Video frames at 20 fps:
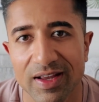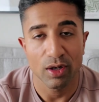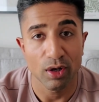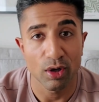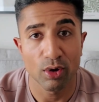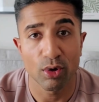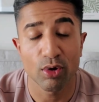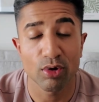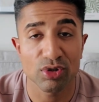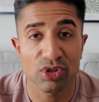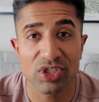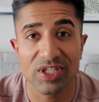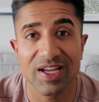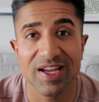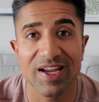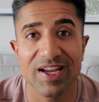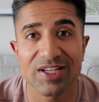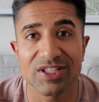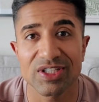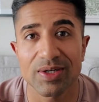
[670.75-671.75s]
Low
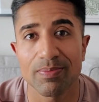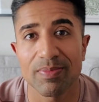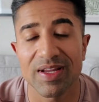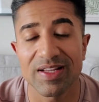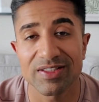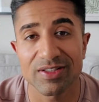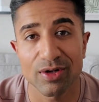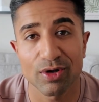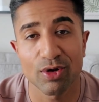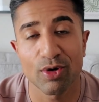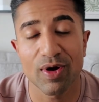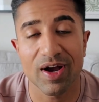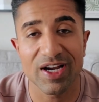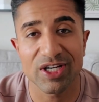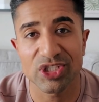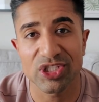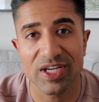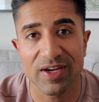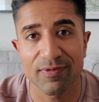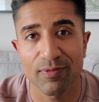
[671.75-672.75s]
GH means low
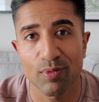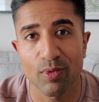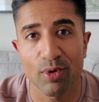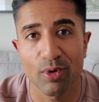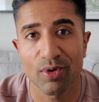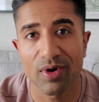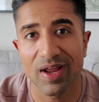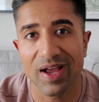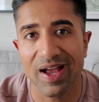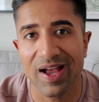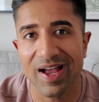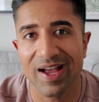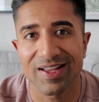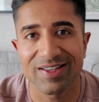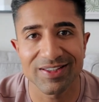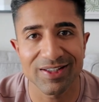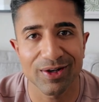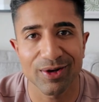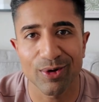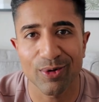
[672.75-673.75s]
IGF 1,
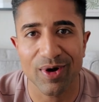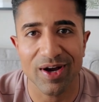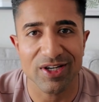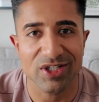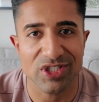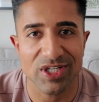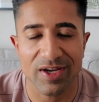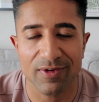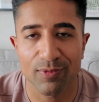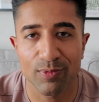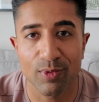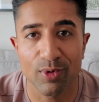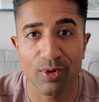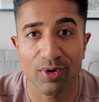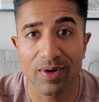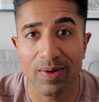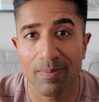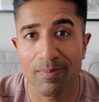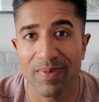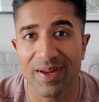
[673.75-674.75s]
and low IGF
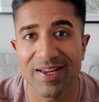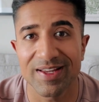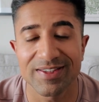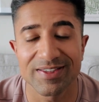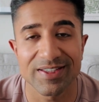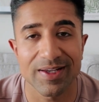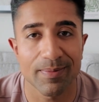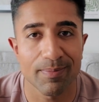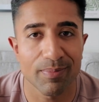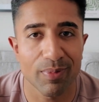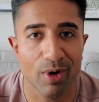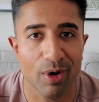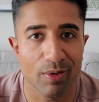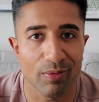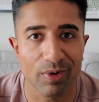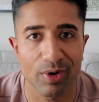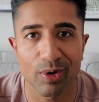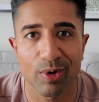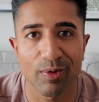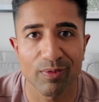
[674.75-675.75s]
1 means poor
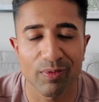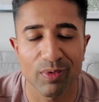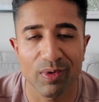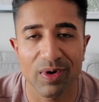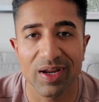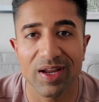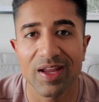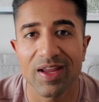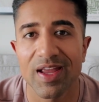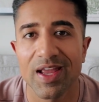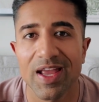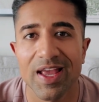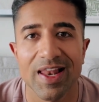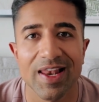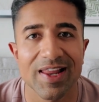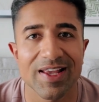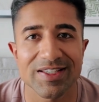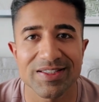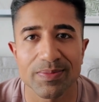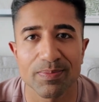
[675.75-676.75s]
recovery,
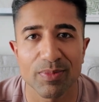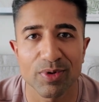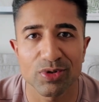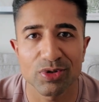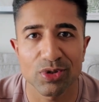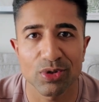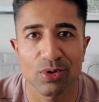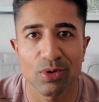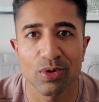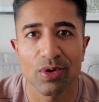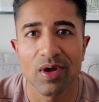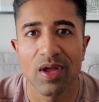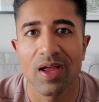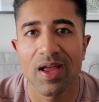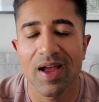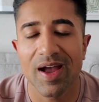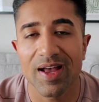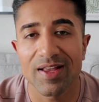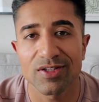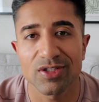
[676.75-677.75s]
less muscle,
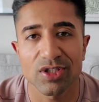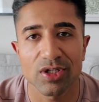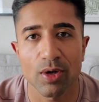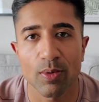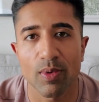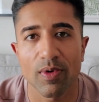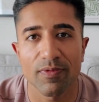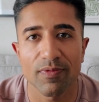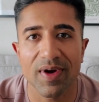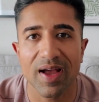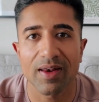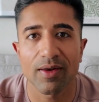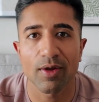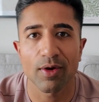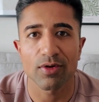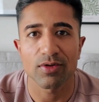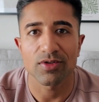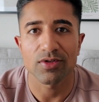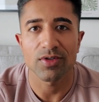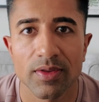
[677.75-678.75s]
and slower fat
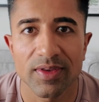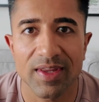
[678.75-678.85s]
loss.